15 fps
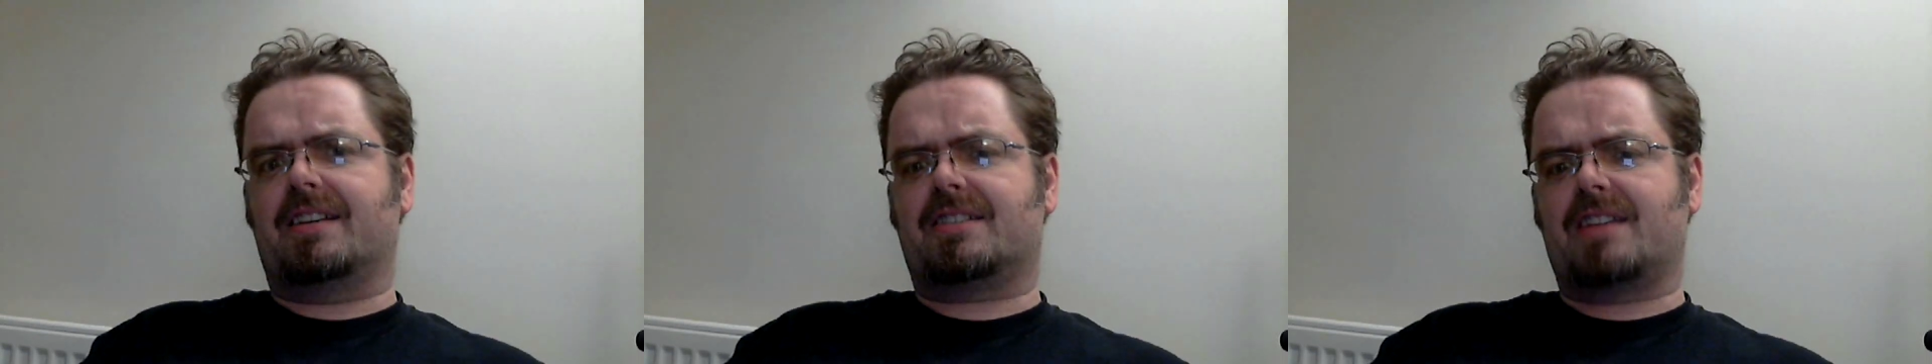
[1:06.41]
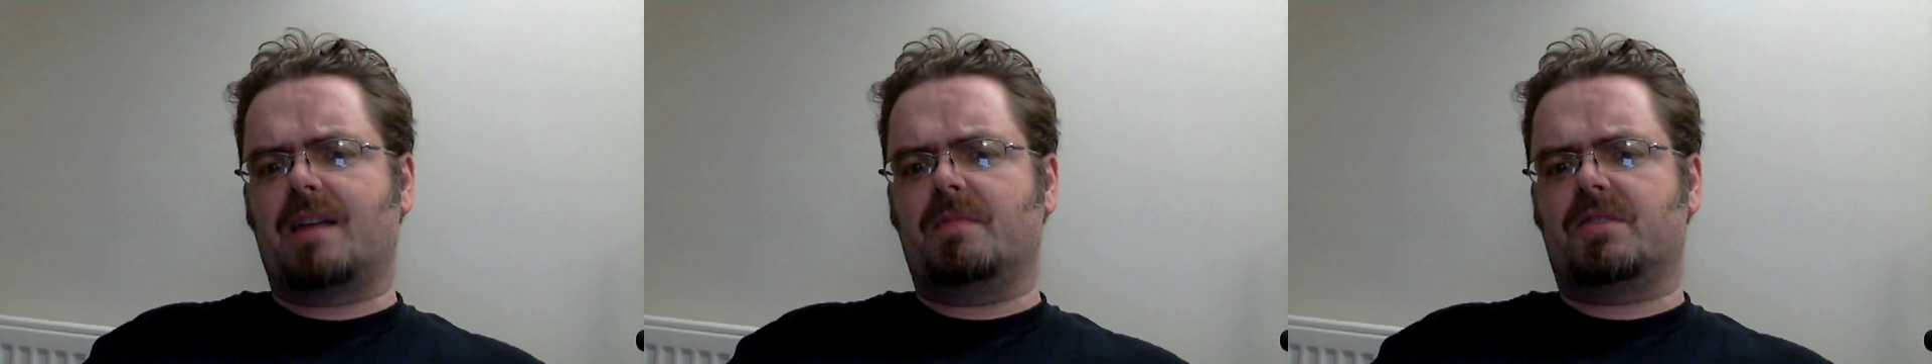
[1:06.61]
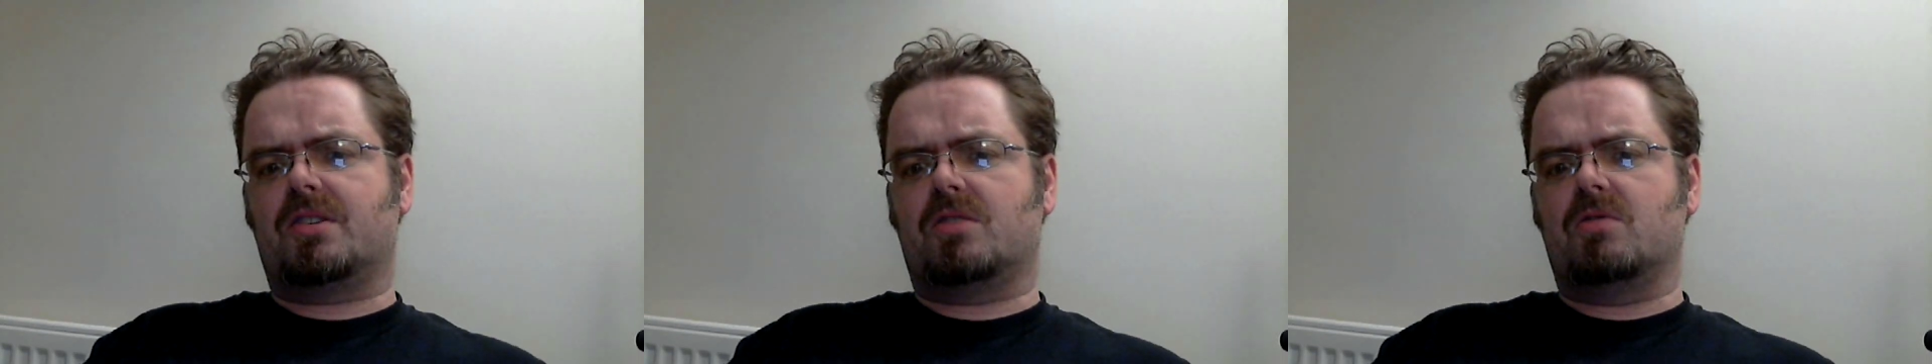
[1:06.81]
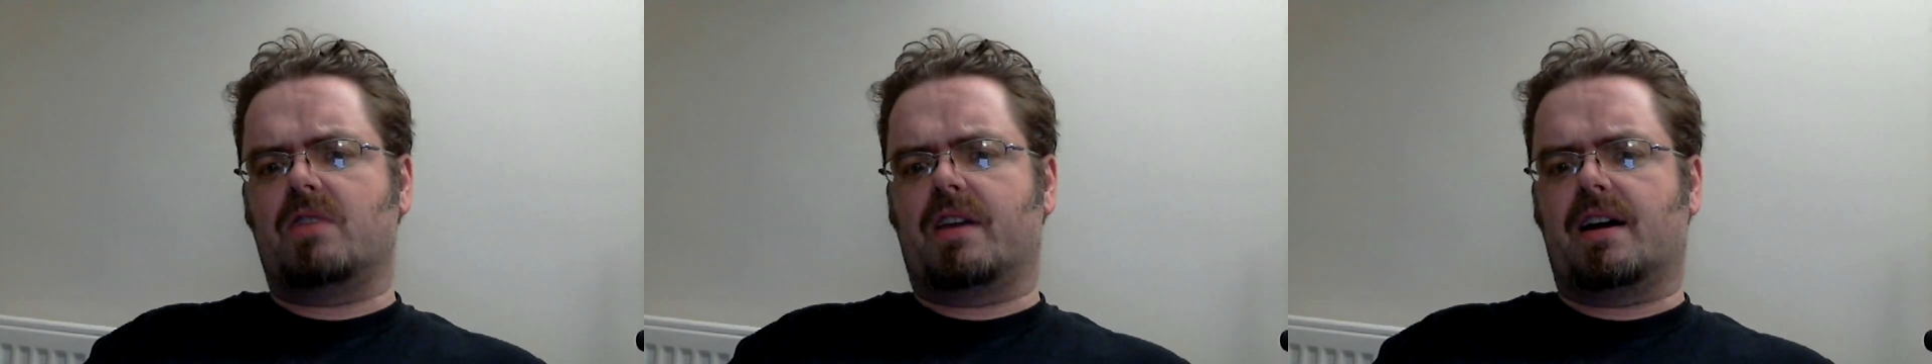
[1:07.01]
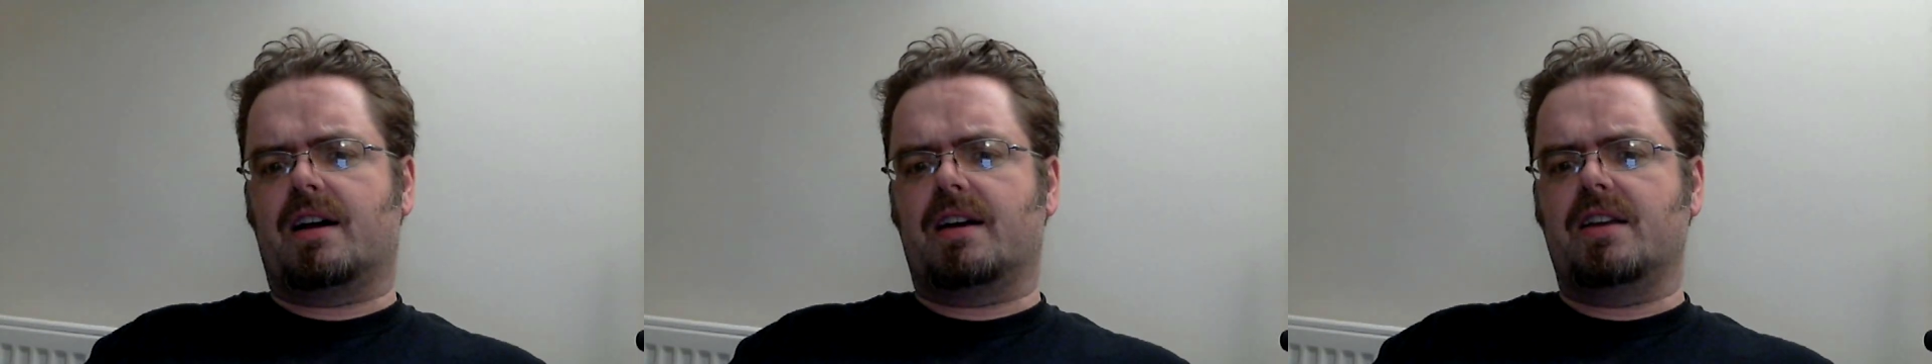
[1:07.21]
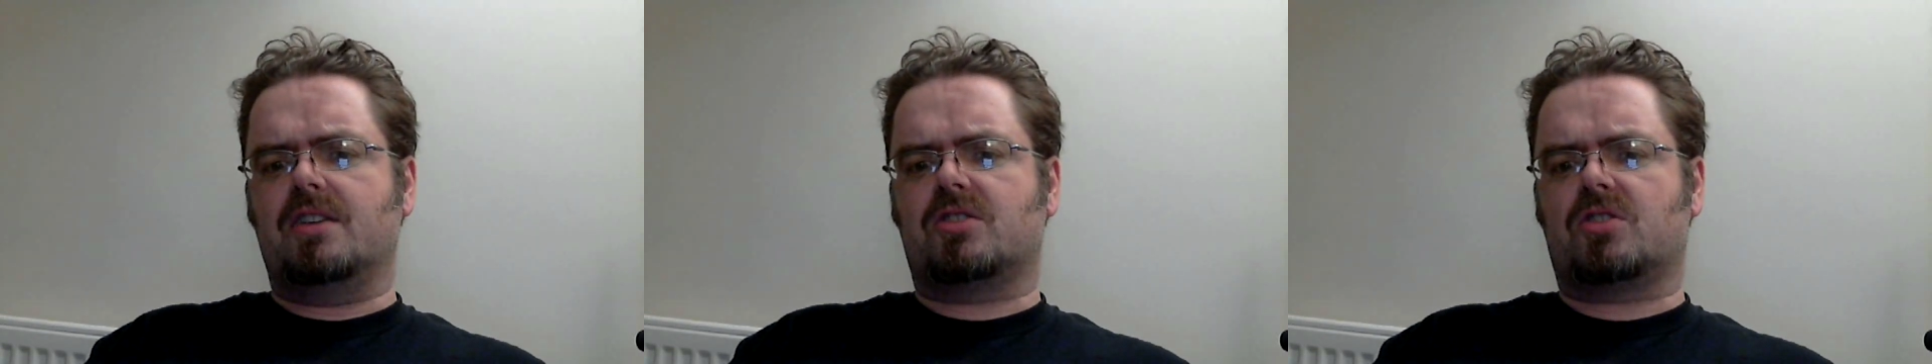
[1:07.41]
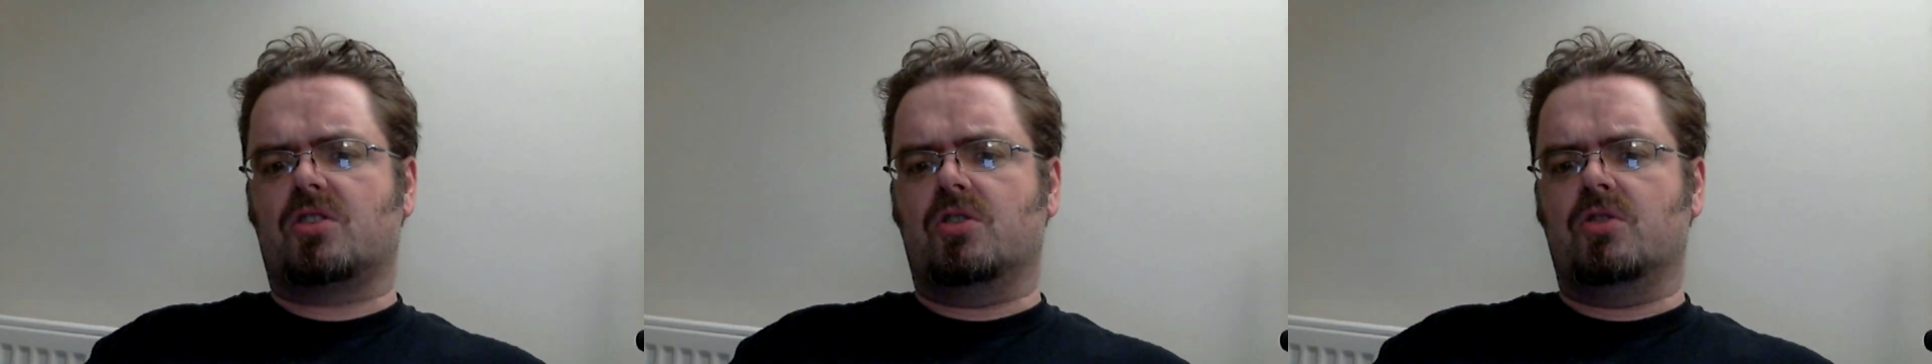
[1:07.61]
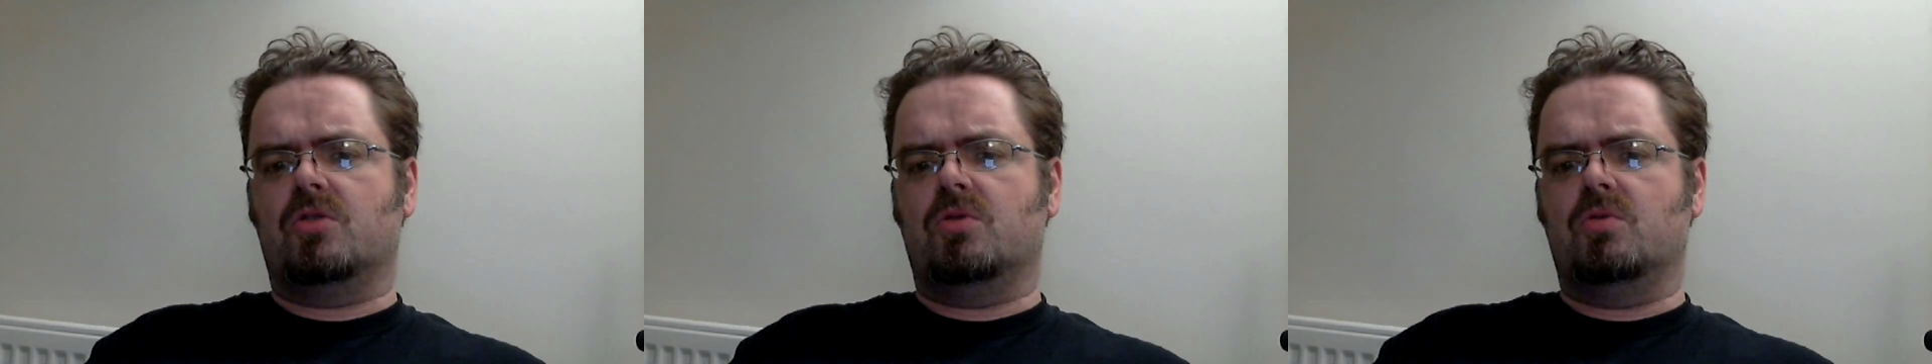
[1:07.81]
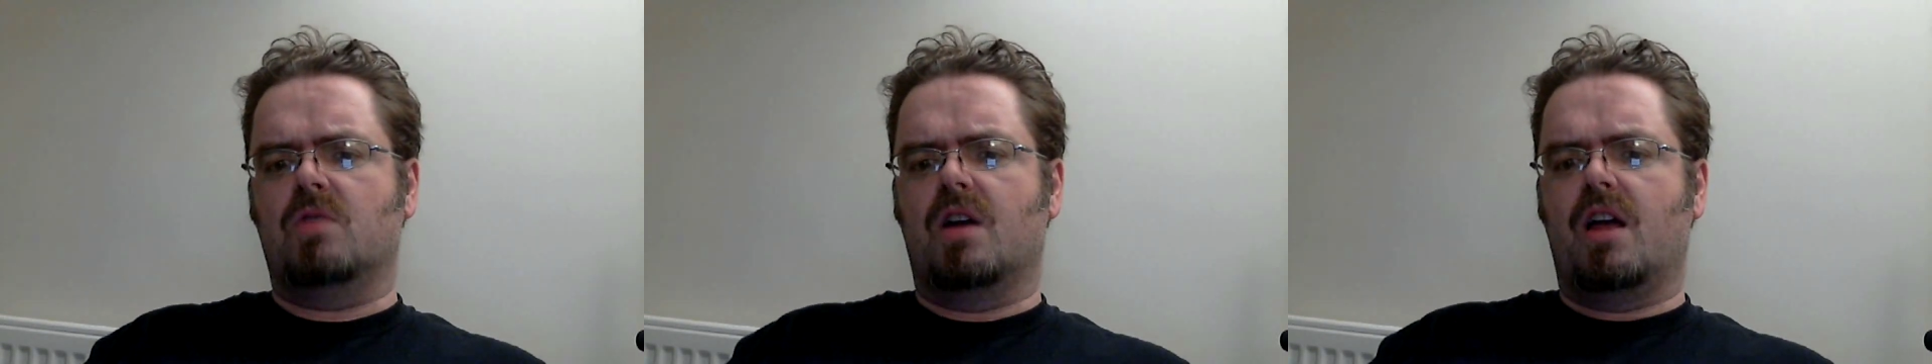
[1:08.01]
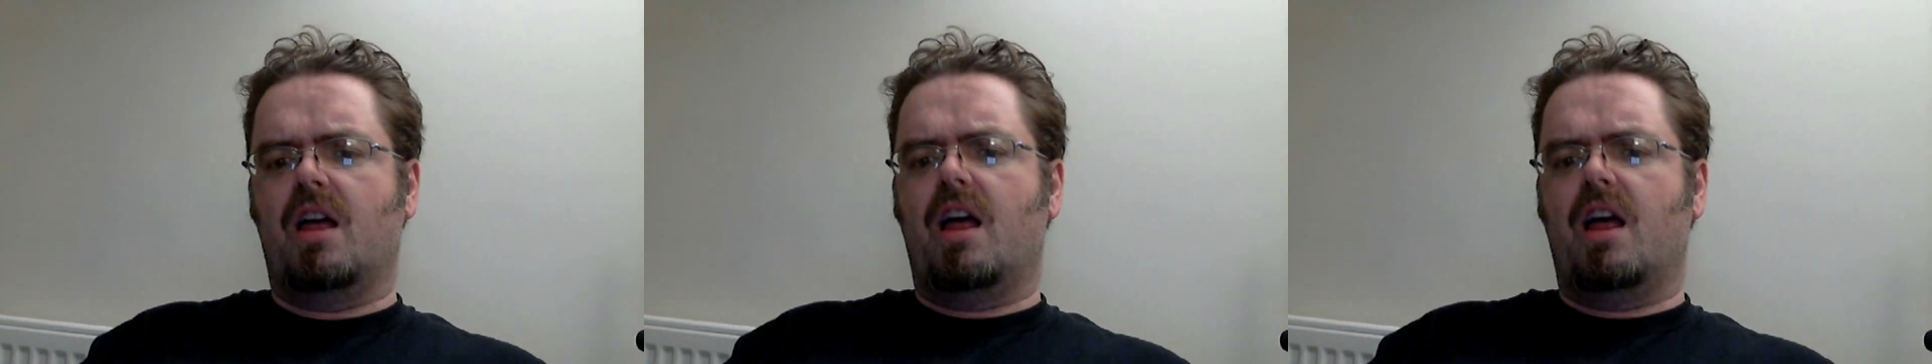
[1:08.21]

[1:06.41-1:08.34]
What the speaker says: same two guys who